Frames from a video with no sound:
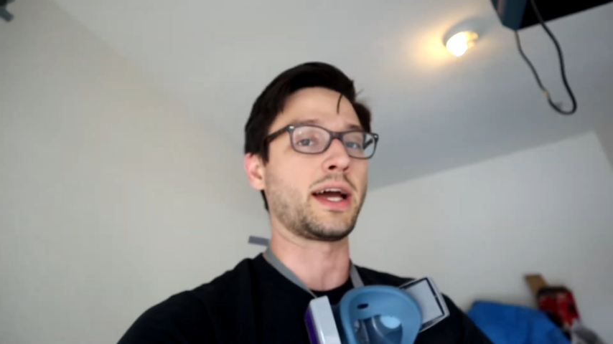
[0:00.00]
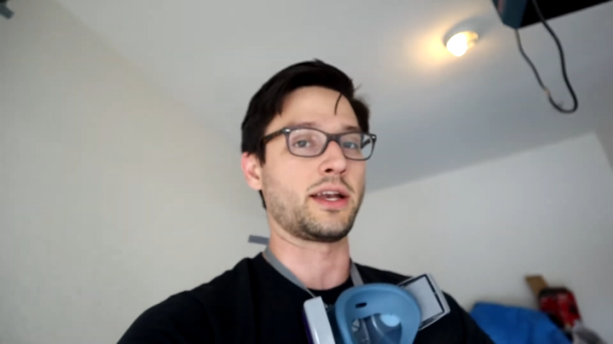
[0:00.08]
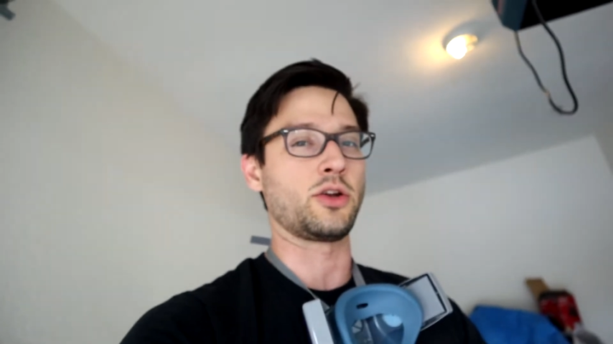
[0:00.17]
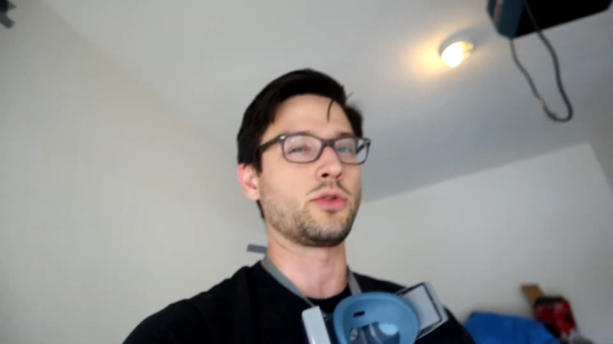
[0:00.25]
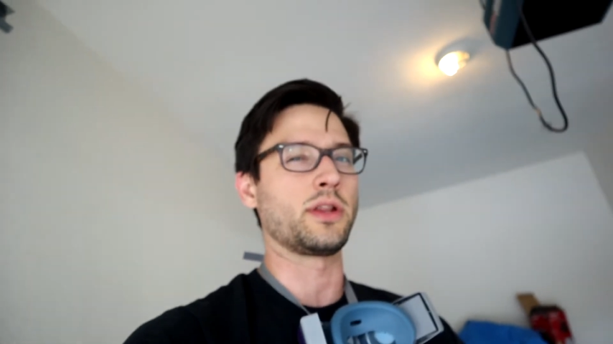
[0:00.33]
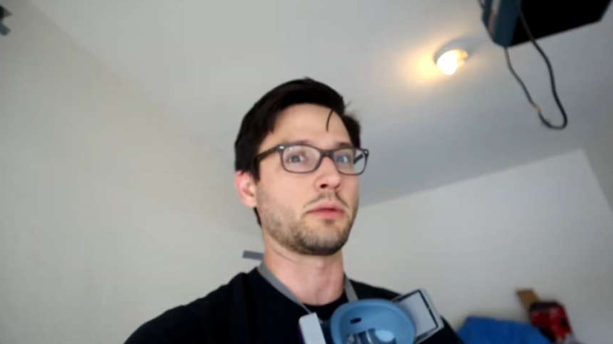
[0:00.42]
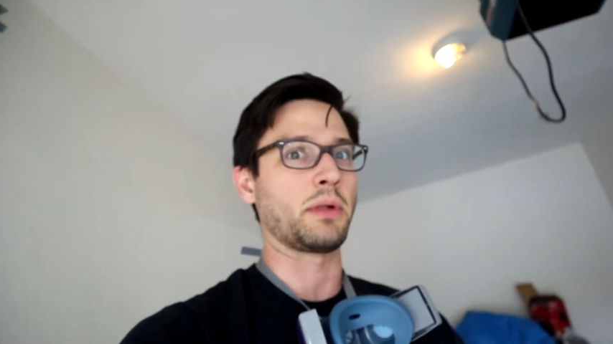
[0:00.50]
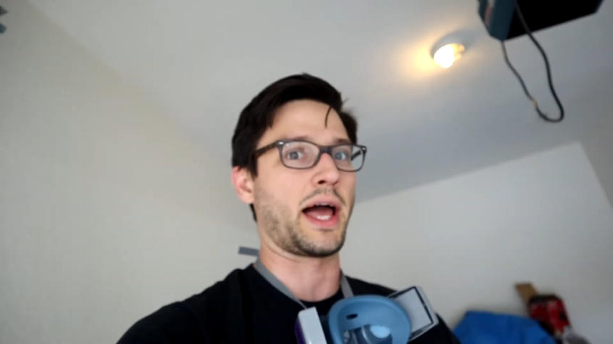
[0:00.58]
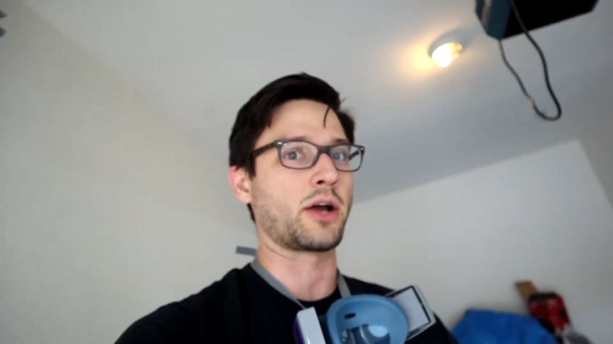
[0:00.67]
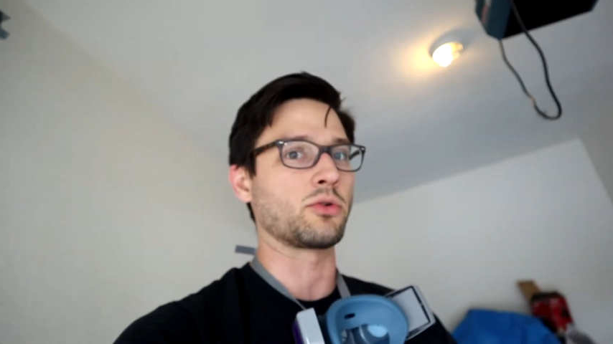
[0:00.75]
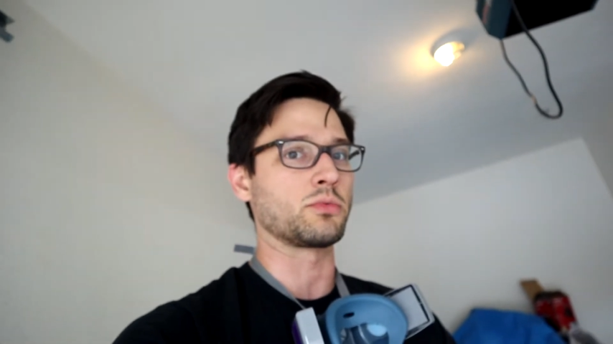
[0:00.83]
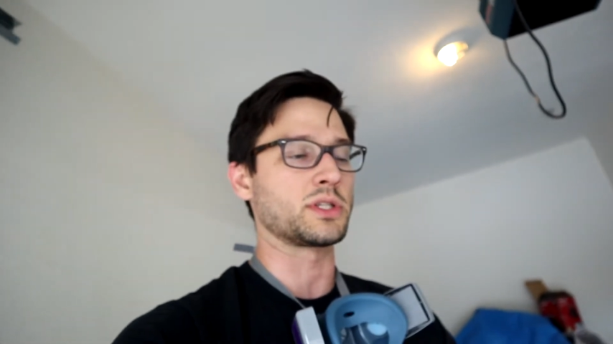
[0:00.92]
I knew that the
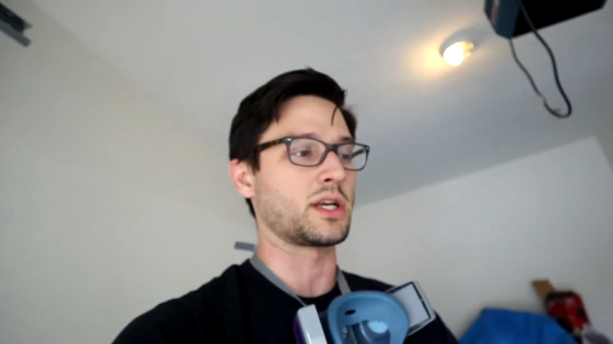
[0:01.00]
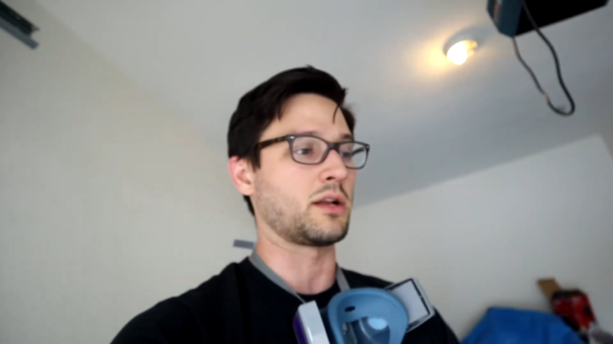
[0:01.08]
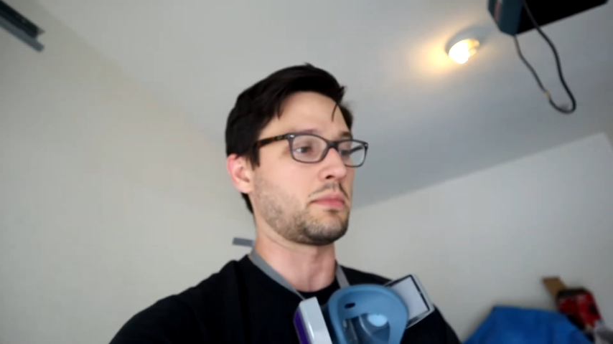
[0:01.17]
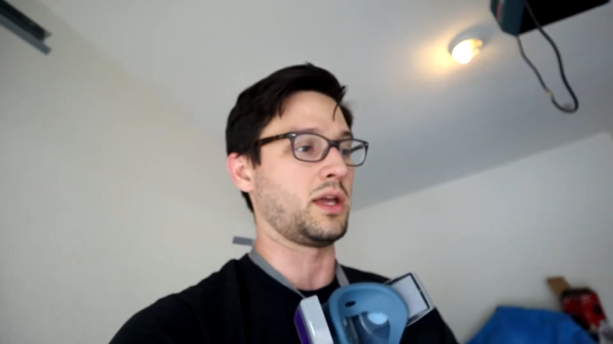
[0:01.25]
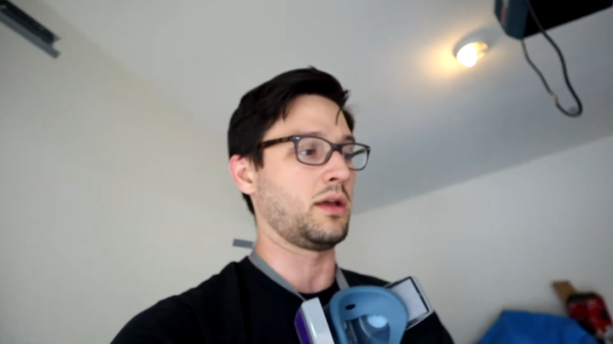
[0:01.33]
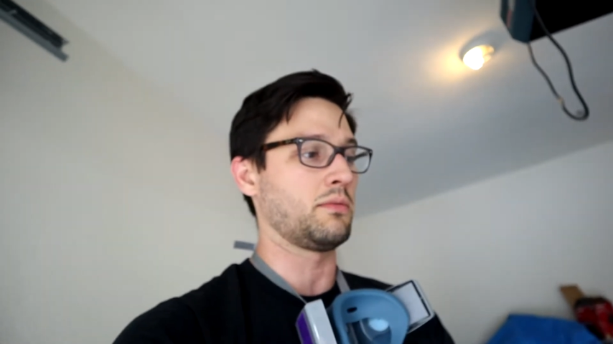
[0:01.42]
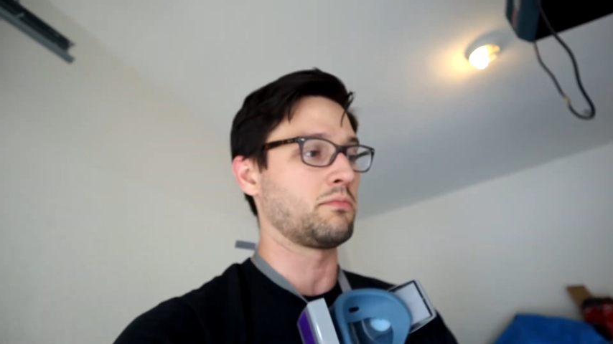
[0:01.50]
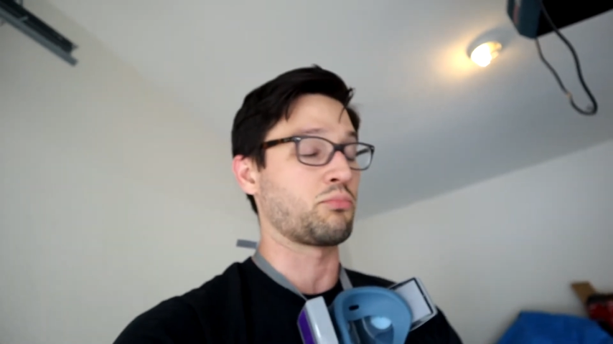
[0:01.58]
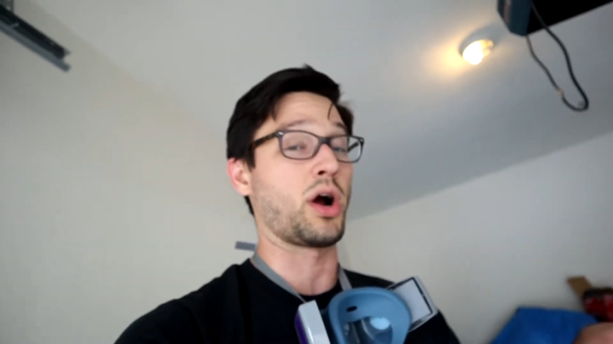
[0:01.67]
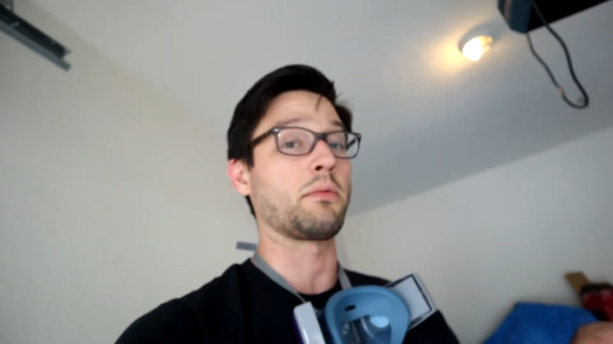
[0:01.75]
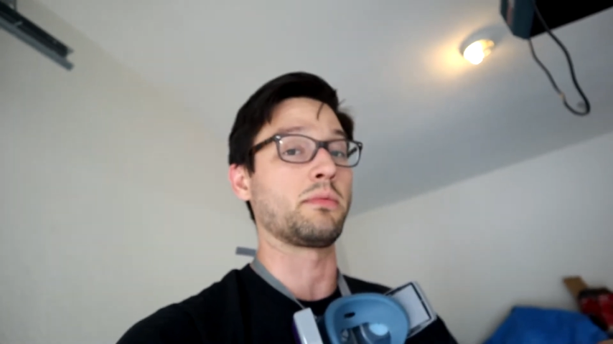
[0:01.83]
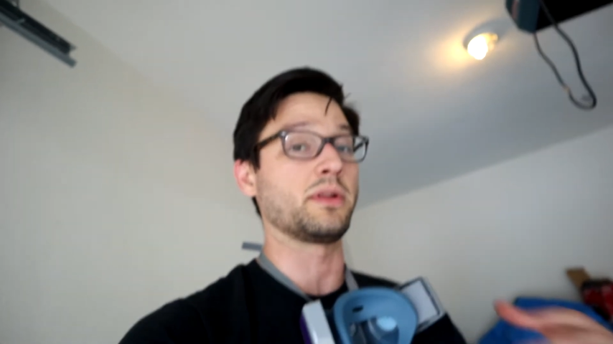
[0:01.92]
black one was gonna be,
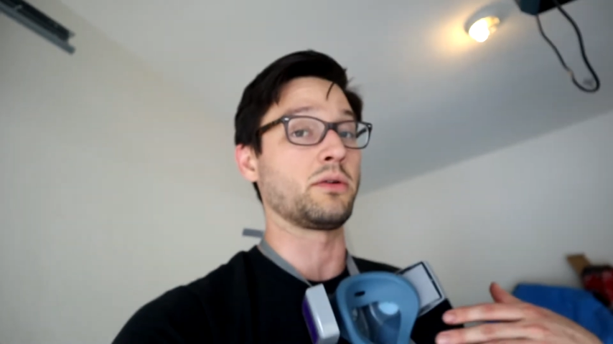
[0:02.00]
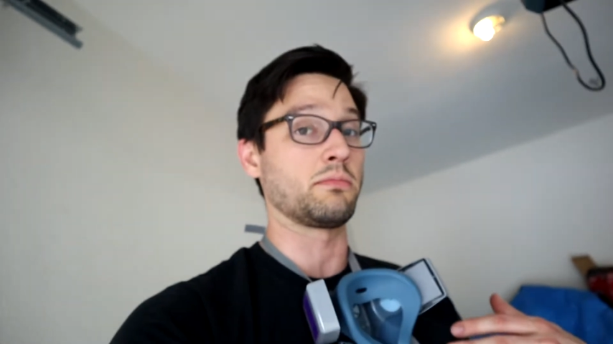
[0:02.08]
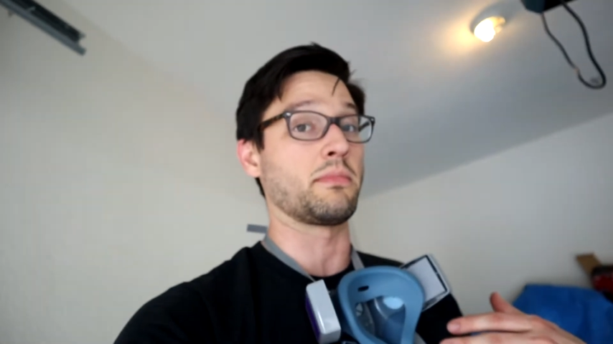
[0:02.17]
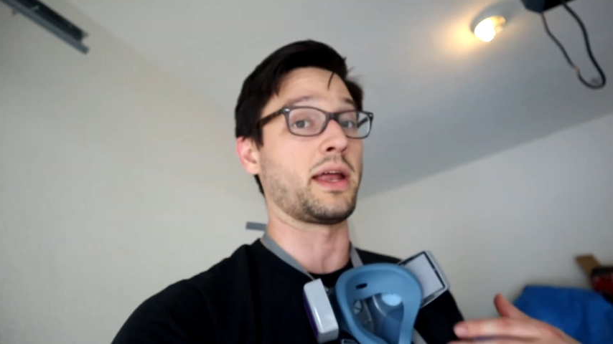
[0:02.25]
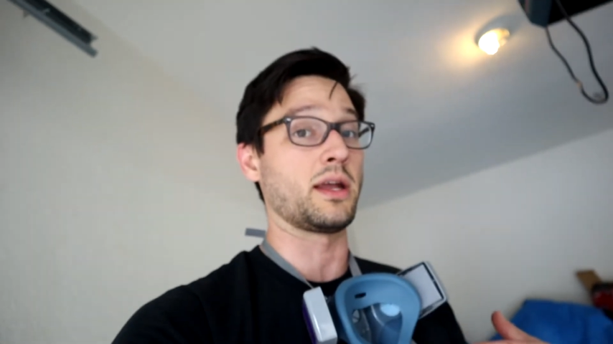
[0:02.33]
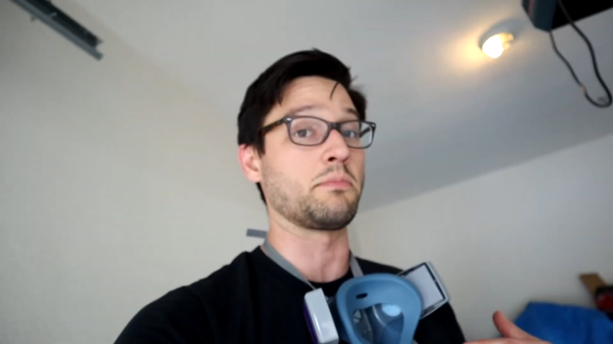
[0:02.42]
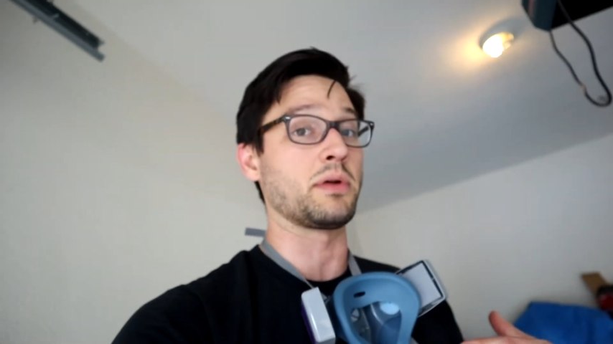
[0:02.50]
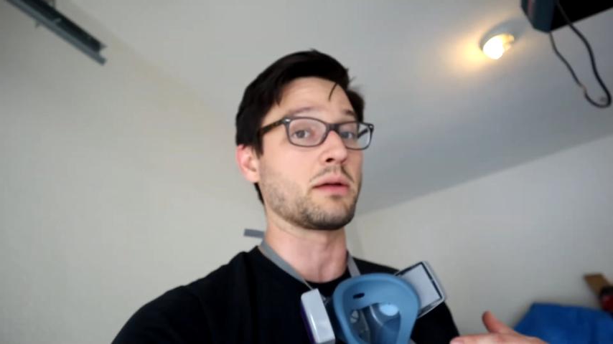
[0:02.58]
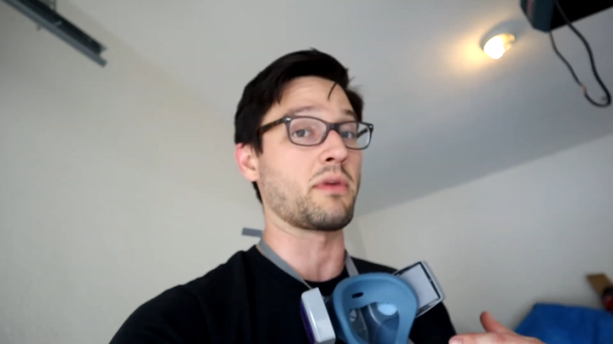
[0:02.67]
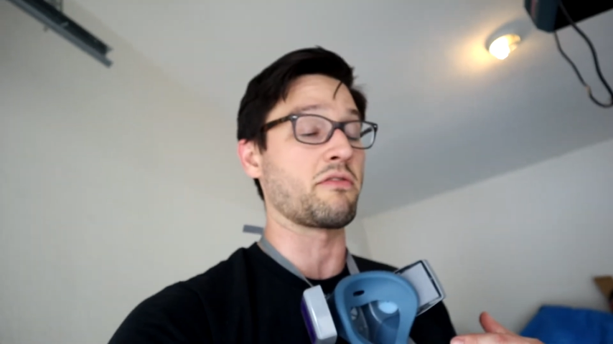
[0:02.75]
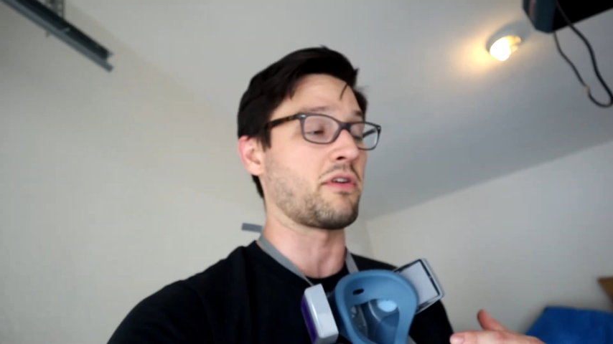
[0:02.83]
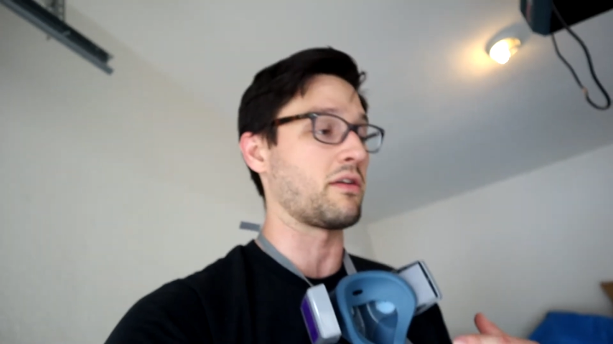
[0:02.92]
probably end up
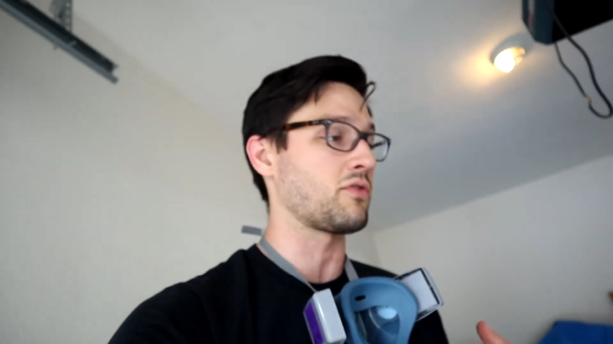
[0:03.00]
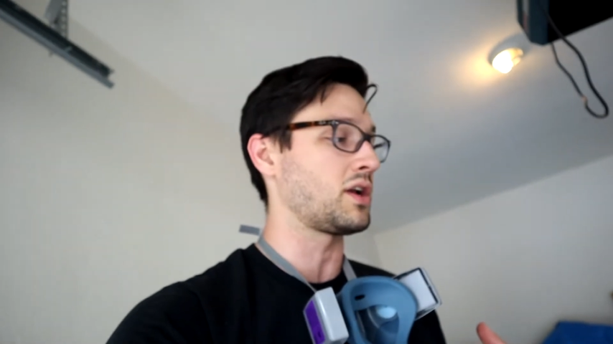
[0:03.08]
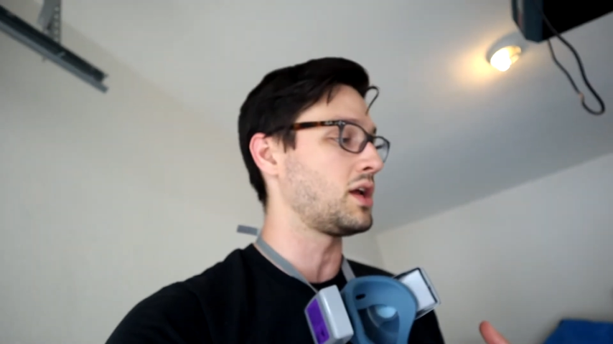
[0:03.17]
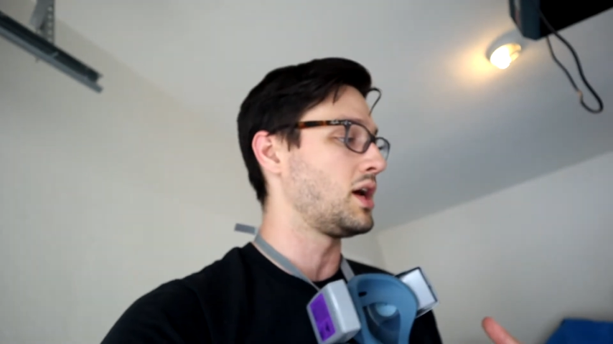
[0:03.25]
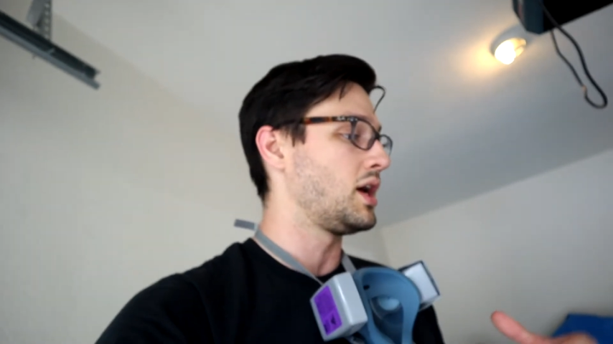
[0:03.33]
being my favorite.